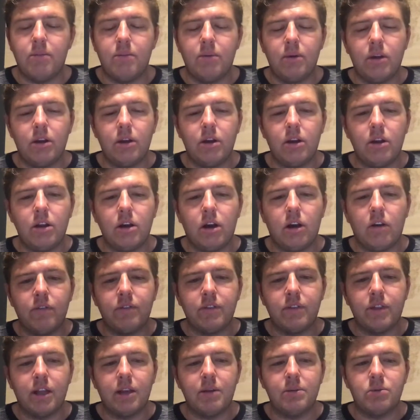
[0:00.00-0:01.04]
but
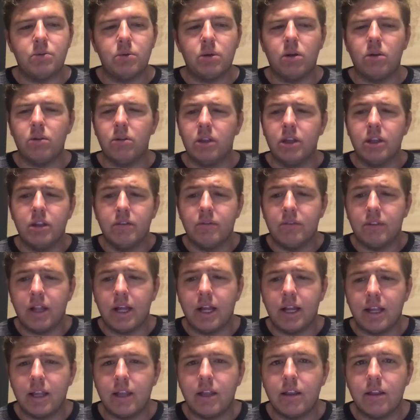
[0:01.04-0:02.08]
oftentimes we don't live
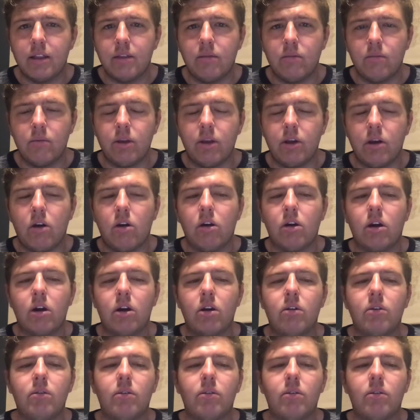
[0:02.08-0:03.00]
like we are.